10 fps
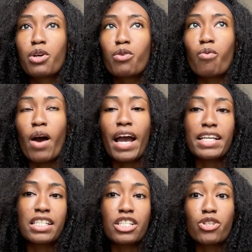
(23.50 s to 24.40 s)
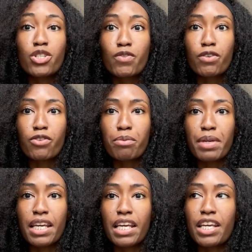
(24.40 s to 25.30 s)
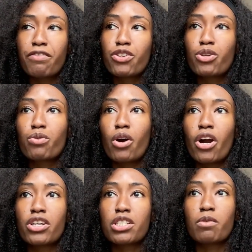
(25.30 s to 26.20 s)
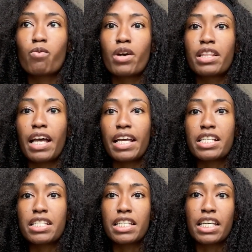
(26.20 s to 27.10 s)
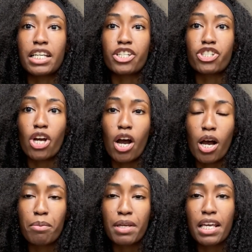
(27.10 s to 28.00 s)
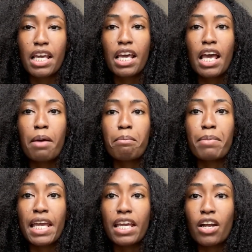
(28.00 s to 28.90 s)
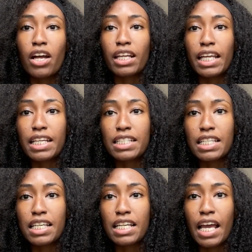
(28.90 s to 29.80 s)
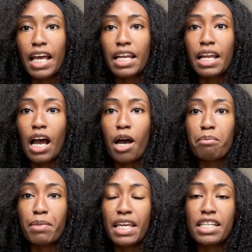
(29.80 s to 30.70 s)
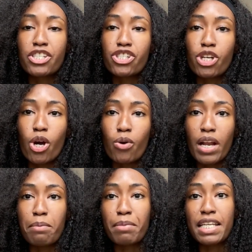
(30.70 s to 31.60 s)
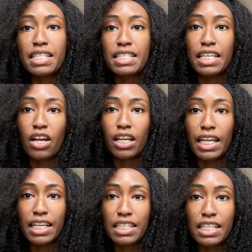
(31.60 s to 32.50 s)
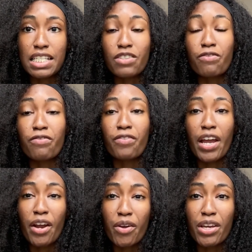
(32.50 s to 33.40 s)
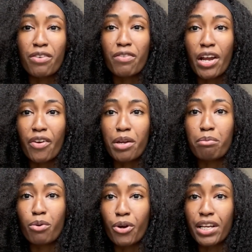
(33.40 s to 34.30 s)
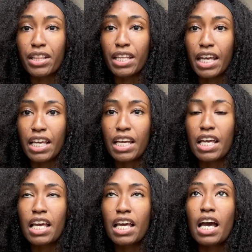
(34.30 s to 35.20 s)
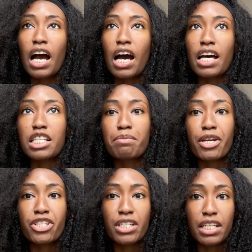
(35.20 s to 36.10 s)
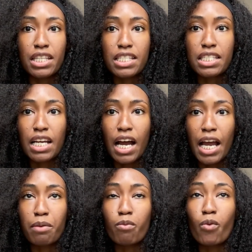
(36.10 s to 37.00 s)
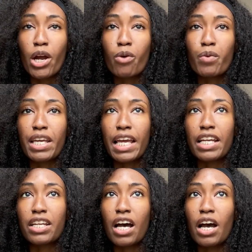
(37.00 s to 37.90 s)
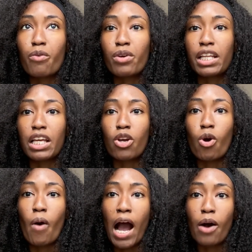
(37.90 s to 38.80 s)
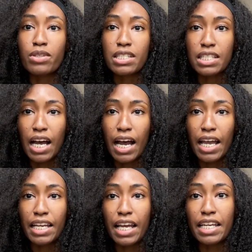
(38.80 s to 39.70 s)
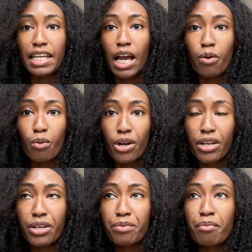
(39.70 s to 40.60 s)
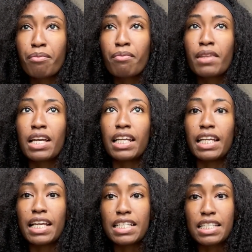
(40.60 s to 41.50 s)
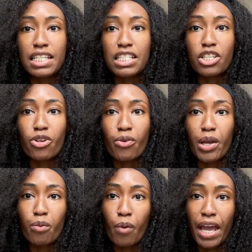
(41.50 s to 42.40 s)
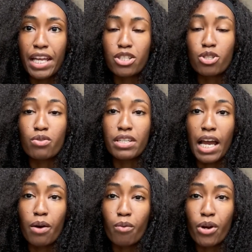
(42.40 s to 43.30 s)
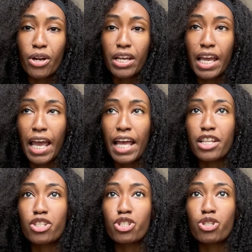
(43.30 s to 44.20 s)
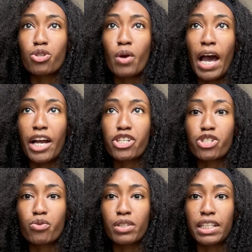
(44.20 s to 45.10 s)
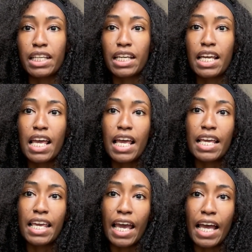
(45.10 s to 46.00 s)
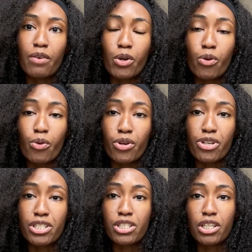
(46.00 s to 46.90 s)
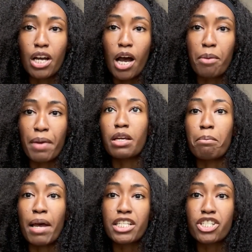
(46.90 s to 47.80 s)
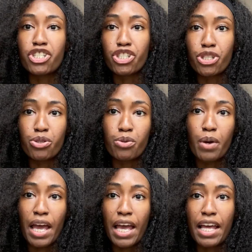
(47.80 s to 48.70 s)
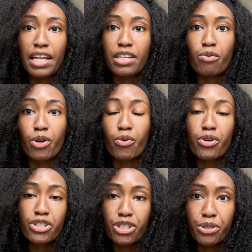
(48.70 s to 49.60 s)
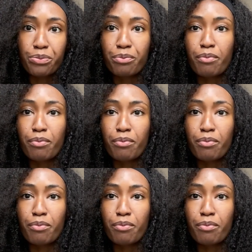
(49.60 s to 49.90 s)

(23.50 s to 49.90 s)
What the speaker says: Why is this useful for me? If you are someone that is seeking a job, being on LinkedIn and being shown and being seen on LinkedIn is a very, very important thing, especially in this time where we cannot really go outside and network. LinkedIn is a great way to network and to actually get recruiters to come and message you and recruit you.